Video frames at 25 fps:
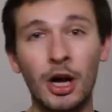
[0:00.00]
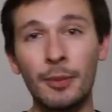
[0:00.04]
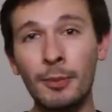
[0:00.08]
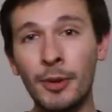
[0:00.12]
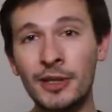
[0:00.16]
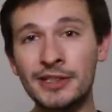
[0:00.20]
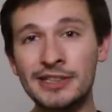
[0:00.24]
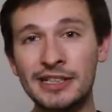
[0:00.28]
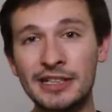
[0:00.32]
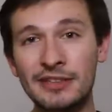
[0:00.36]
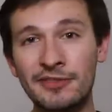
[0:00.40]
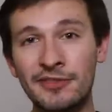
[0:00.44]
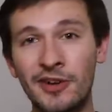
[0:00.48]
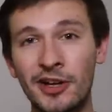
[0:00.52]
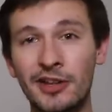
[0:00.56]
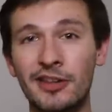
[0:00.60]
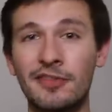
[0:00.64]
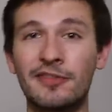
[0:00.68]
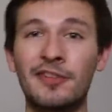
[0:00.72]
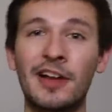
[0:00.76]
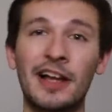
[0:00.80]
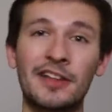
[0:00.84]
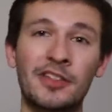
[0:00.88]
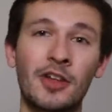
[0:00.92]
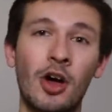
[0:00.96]
I personally find the
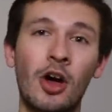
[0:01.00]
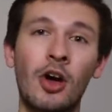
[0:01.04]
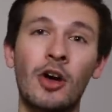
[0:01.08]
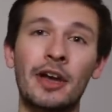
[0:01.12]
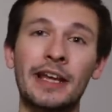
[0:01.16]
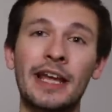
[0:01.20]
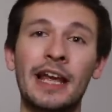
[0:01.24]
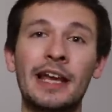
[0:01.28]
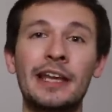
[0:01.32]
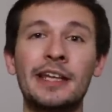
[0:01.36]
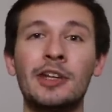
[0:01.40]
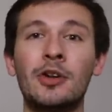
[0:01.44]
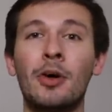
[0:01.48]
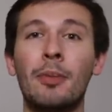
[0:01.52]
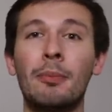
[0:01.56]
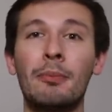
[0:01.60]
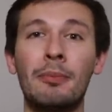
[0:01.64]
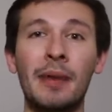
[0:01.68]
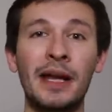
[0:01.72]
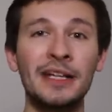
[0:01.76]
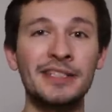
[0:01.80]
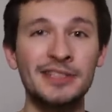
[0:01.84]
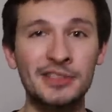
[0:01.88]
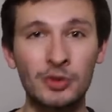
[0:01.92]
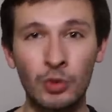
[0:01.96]
fact that R. Kelly got
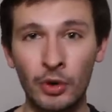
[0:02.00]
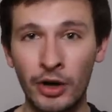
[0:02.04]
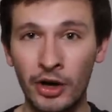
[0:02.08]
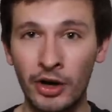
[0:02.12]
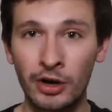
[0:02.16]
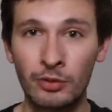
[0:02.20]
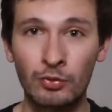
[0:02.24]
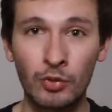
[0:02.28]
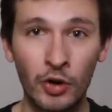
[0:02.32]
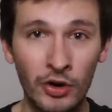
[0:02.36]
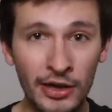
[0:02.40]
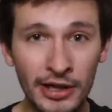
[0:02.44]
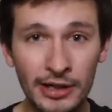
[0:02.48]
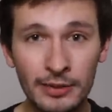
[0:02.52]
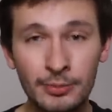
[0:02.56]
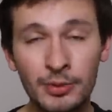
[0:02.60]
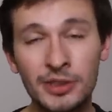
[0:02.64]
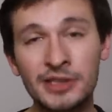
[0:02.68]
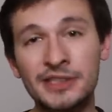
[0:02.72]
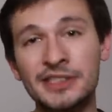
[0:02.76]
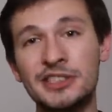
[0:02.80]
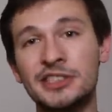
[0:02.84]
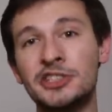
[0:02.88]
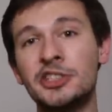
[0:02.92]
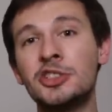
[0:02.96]
maced quite ironic
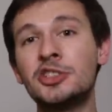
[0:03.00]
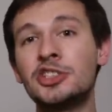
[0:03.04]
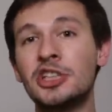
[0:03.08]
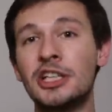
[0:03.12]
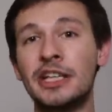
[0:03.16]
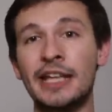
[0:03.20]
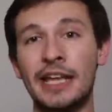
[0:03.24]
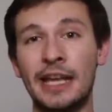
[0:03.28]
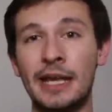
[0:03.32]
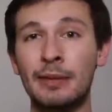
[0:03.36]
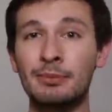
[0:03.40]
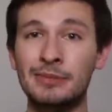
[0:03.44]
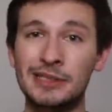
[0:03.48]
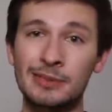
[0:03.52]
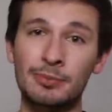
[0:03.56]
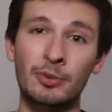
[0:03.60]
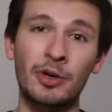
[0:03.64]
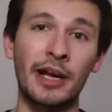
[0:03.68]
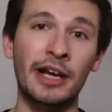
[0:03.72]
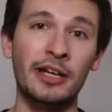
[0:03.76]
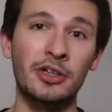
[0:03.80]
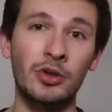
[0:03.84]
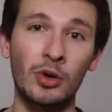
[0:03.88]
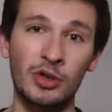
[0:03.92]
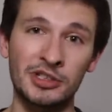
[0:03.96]
because it's usually him
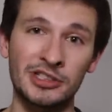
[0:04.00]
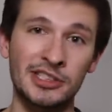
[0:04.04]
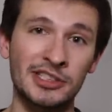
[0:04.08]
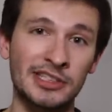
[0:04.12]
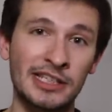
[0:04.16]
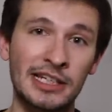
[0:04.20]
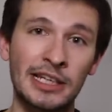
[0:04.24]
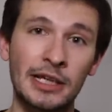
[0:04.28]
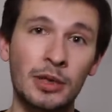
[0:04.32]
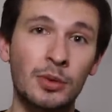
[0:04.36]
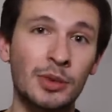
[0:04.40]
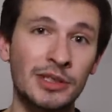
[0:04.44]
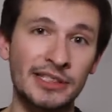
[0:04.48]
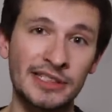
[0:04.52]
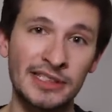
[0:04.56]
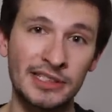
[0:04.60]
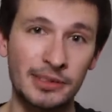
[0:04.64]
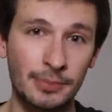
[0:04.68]
spraying noxious liquids